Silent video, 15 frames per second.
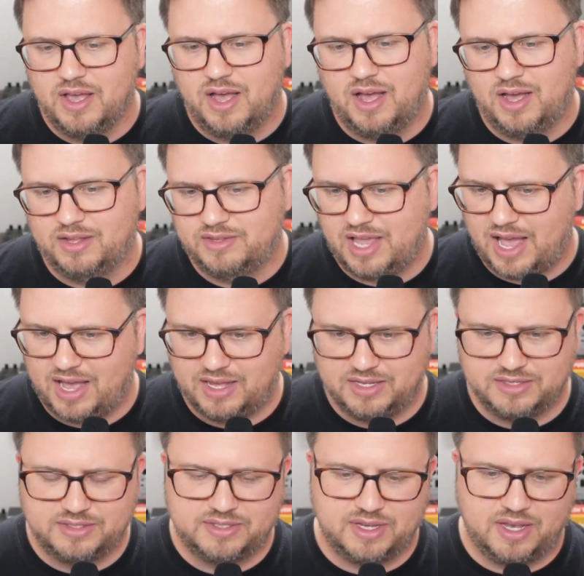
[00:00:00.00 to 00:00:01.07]
uh,
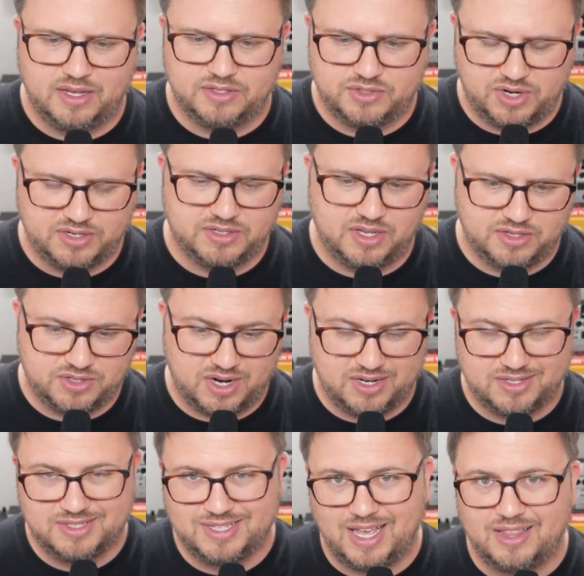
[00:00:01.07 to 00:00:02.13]
Taz, uh, Strange
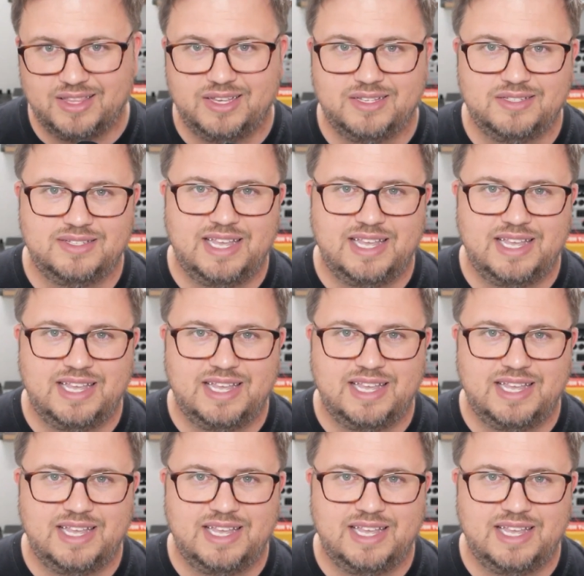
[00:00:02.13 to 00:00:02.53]
Electronic Setlist,